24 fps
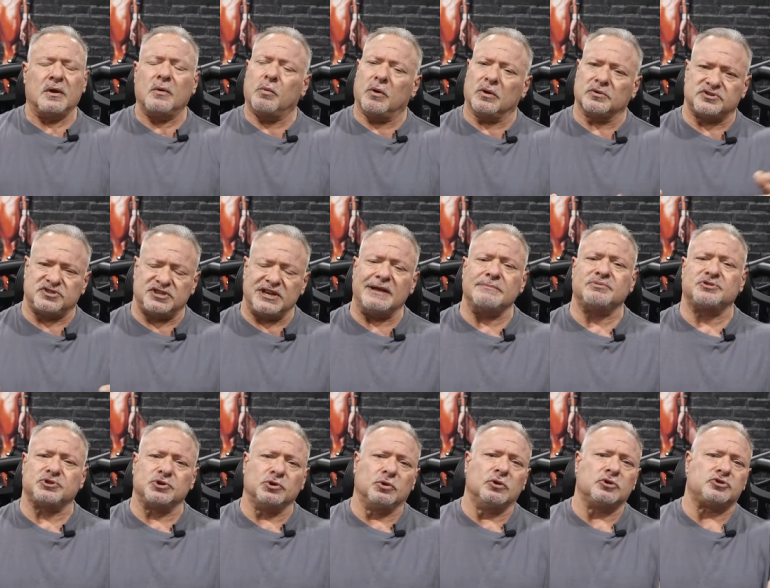well, Sam
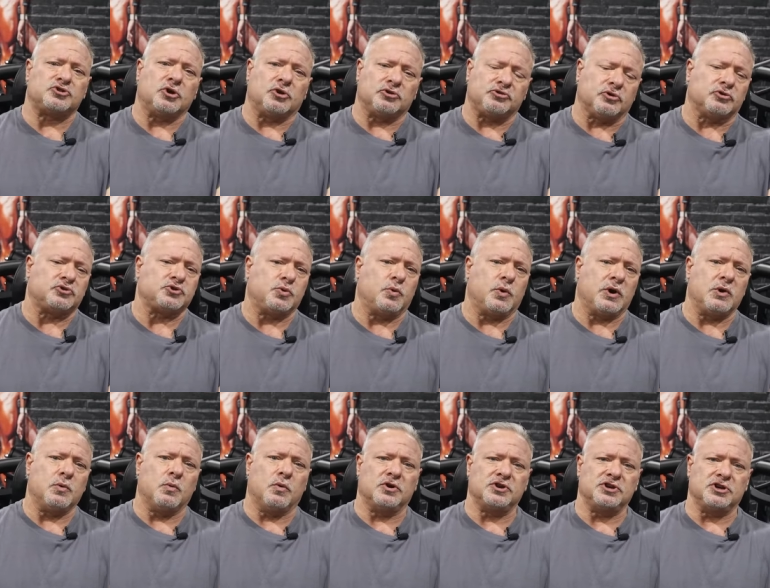Sulek's also
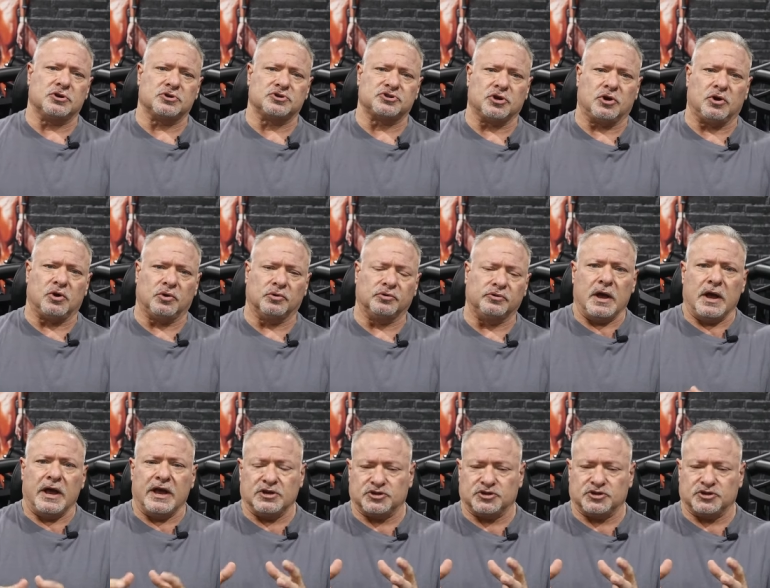21 years old.